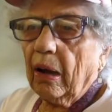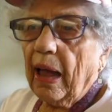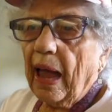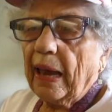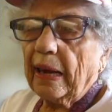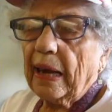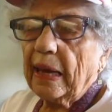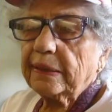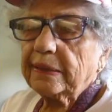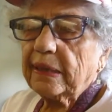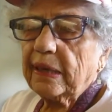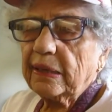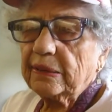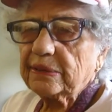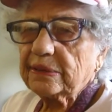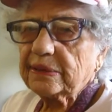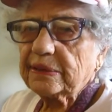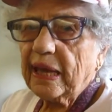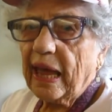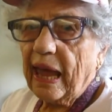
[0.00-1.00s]
I like to
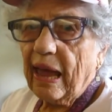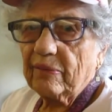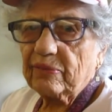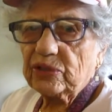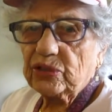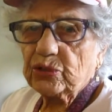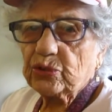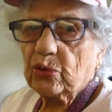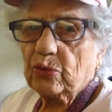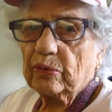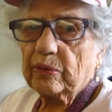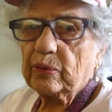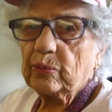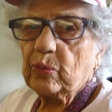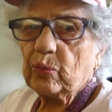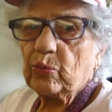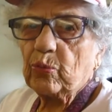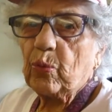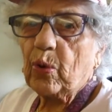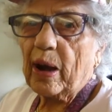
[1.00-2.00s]
have a story
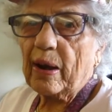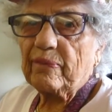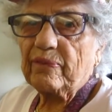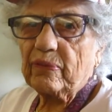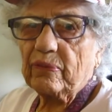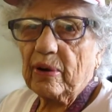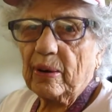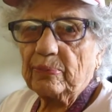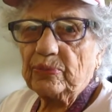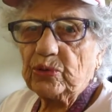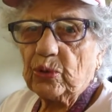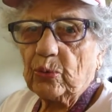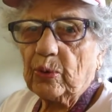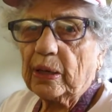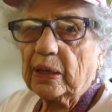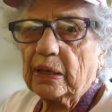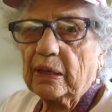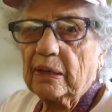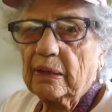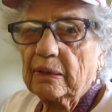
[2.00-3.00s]
with whatever I'm
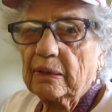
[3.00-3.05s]
doing.